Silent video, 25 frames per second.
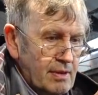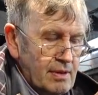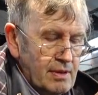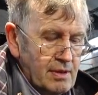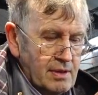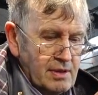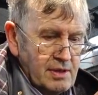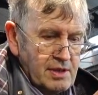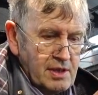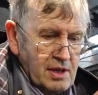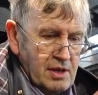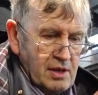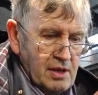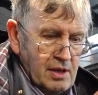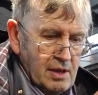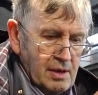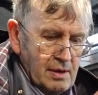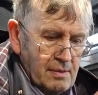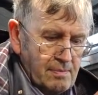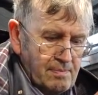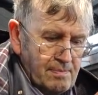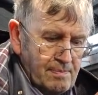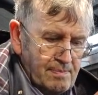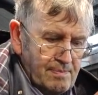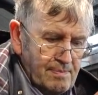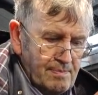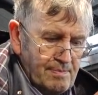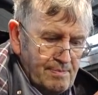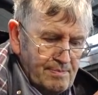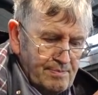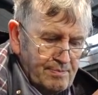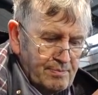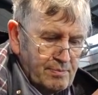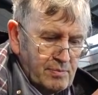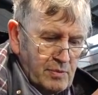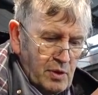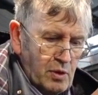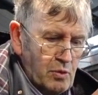There's
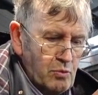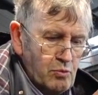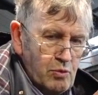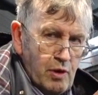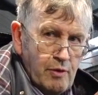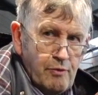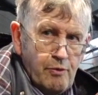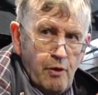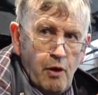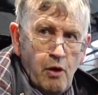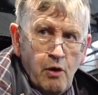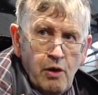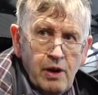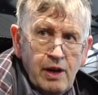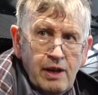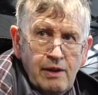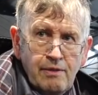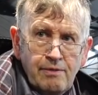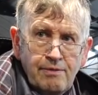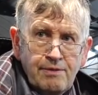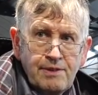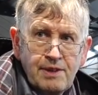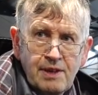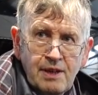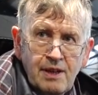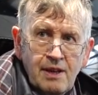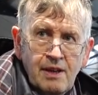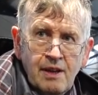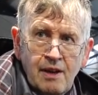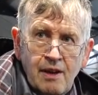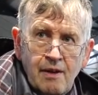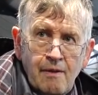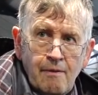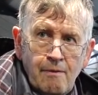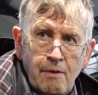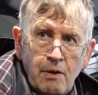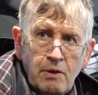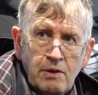revived
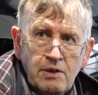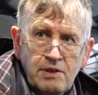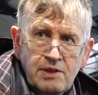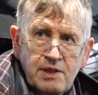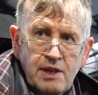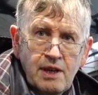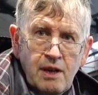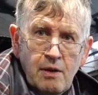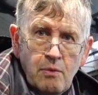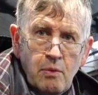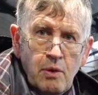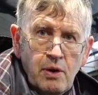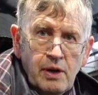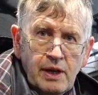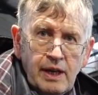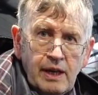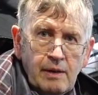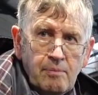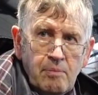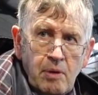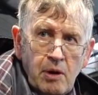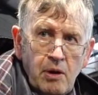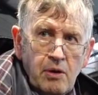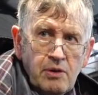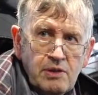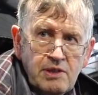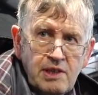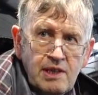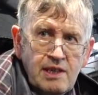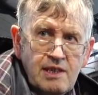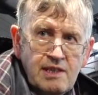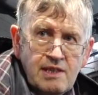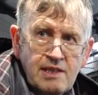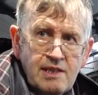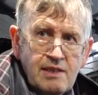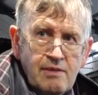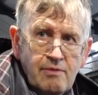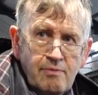volunteer working
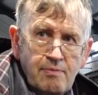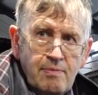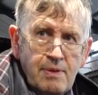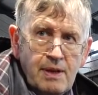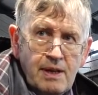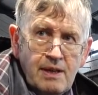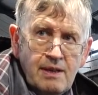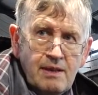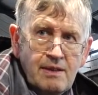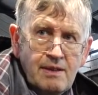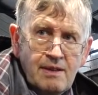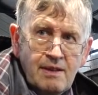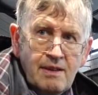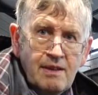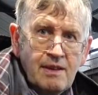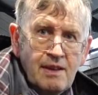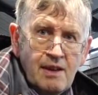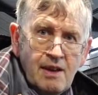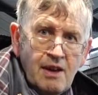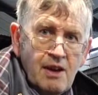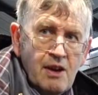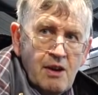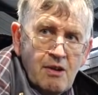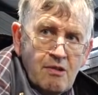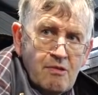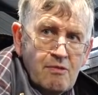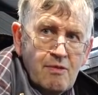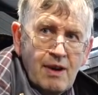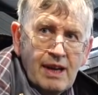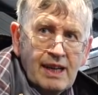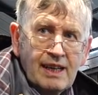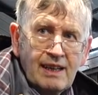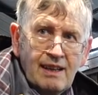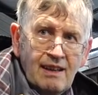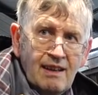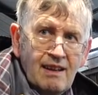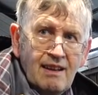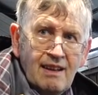parties have been
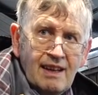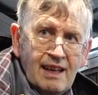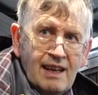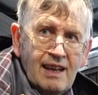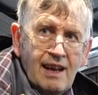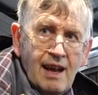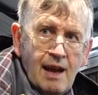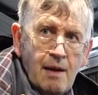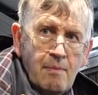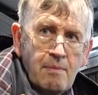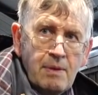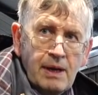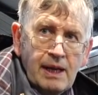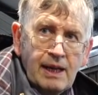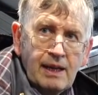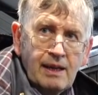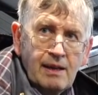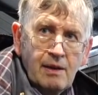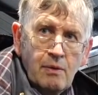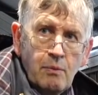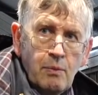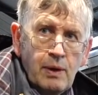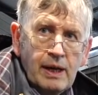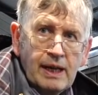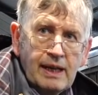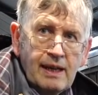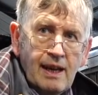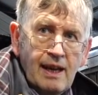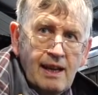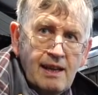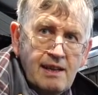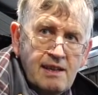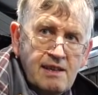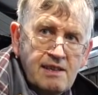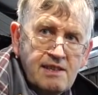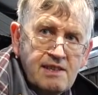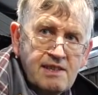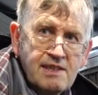regularly happening at
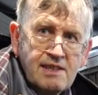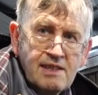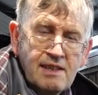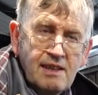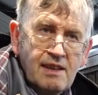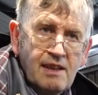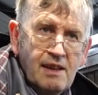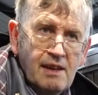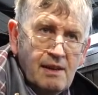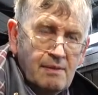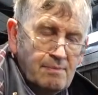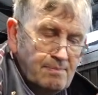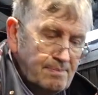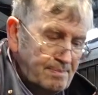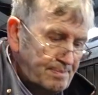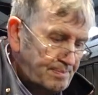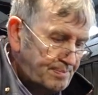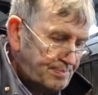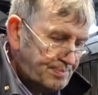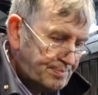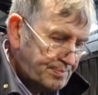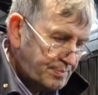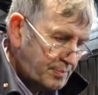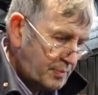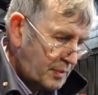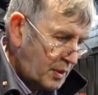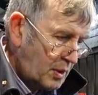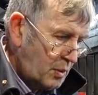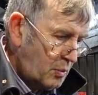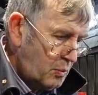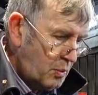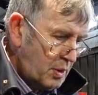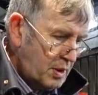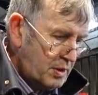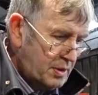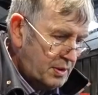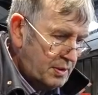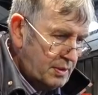weekends,
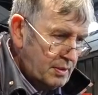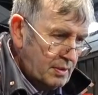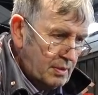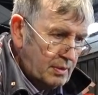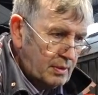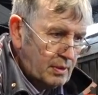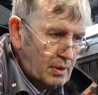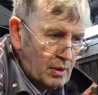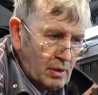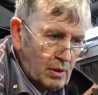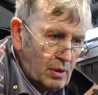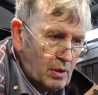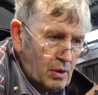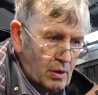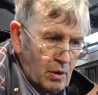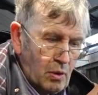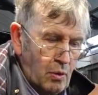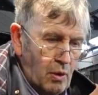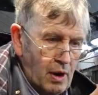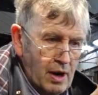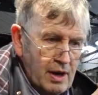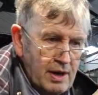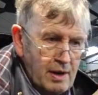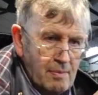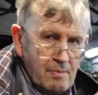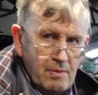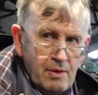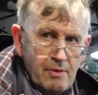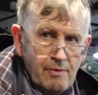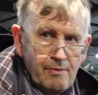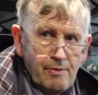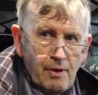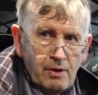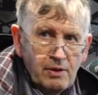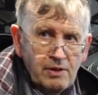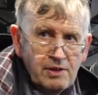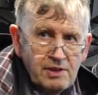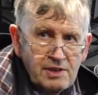with quite a number of
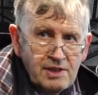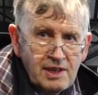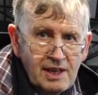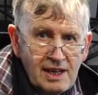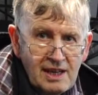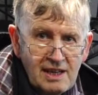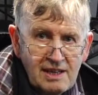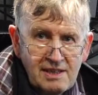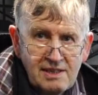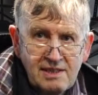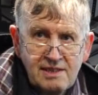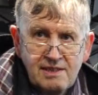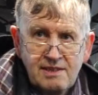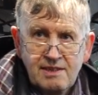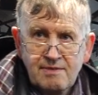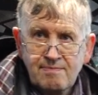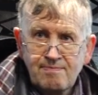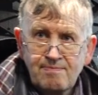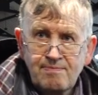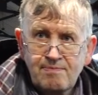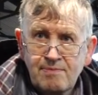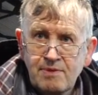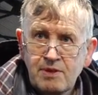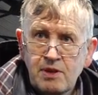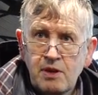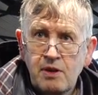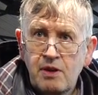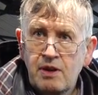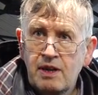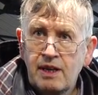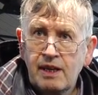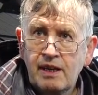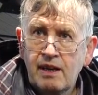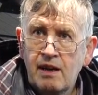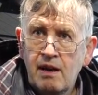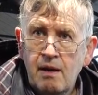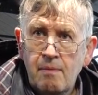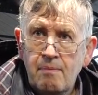volunteers
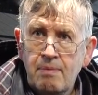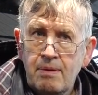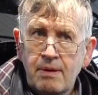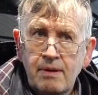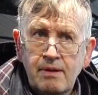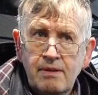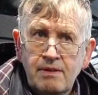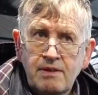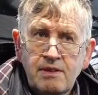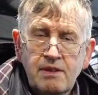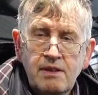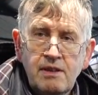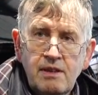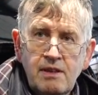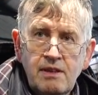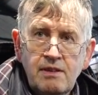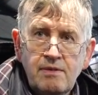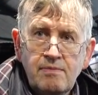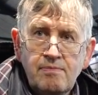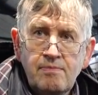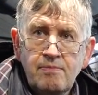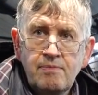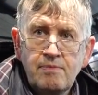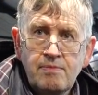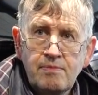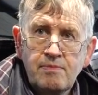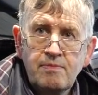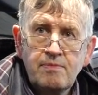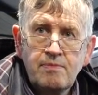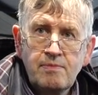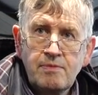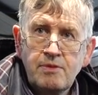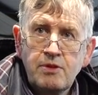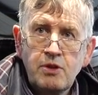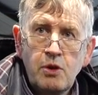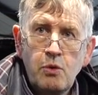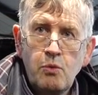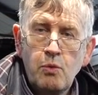turning up to
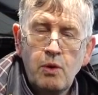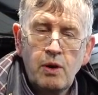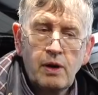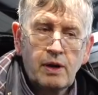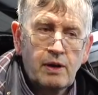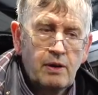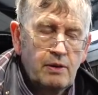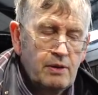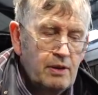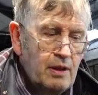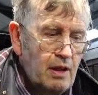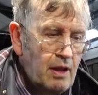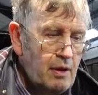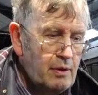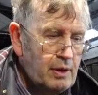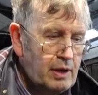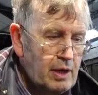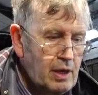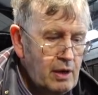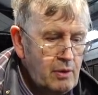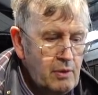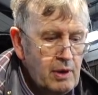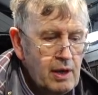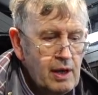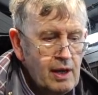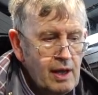do work on the loco,